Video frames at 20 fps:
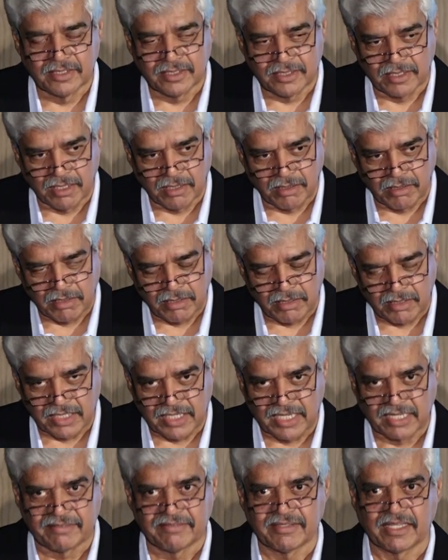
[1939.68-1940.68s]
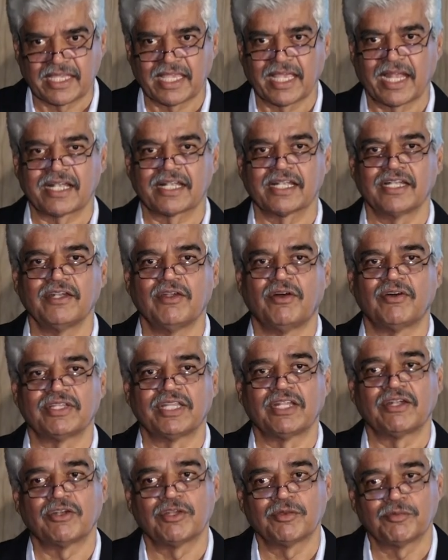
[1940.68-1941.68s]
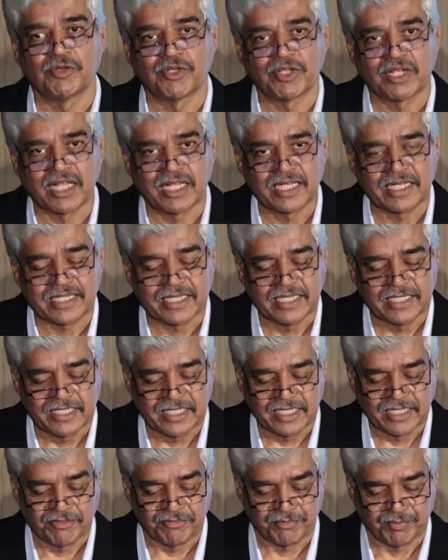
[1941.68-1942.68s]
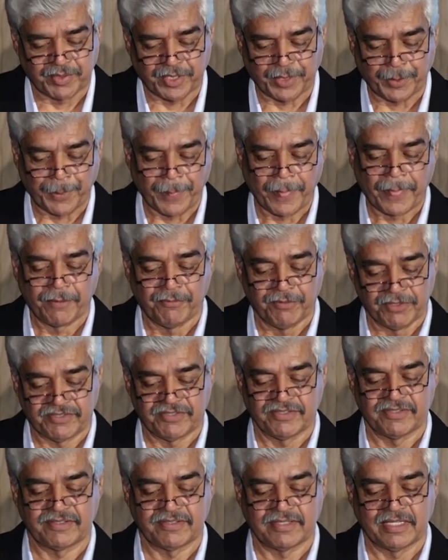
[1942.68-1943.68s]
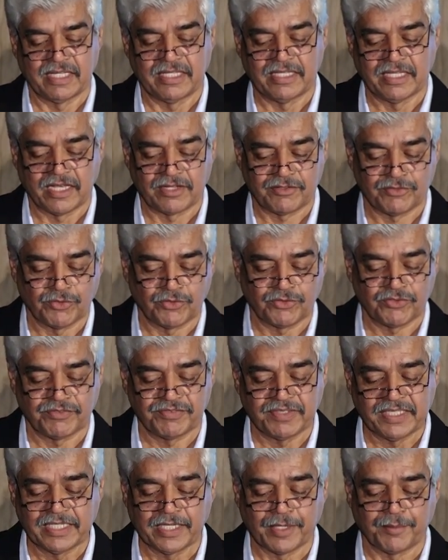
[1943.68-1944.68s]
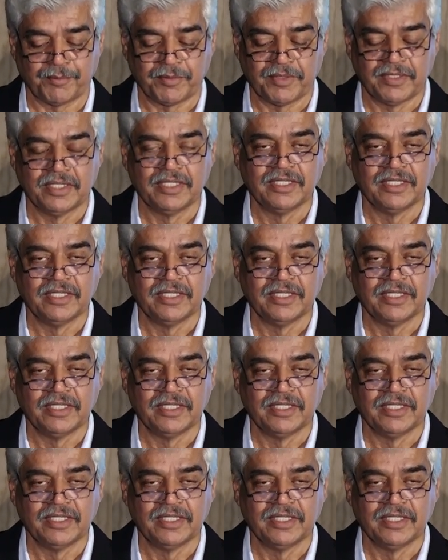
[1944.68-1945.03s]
uh, graze their cattle, or they are not able to collect NTFP, which is their source of income.